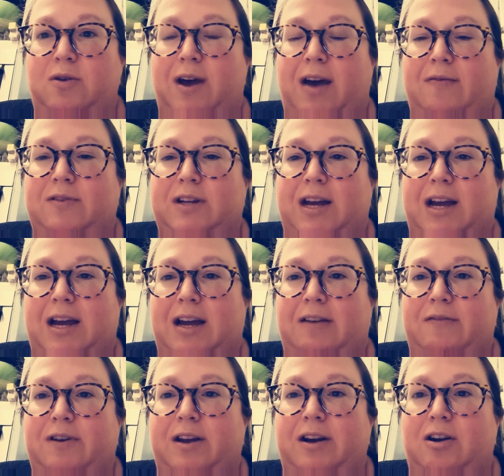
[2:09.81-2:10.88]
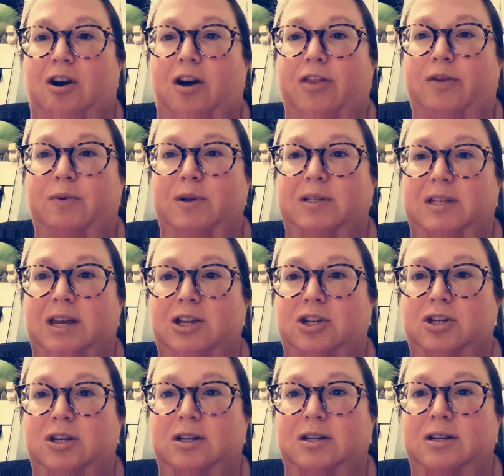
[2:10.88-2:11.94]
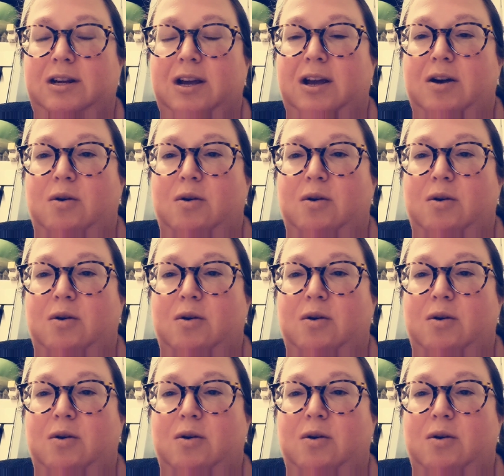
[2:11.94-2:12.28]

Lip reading: you have to have an authorization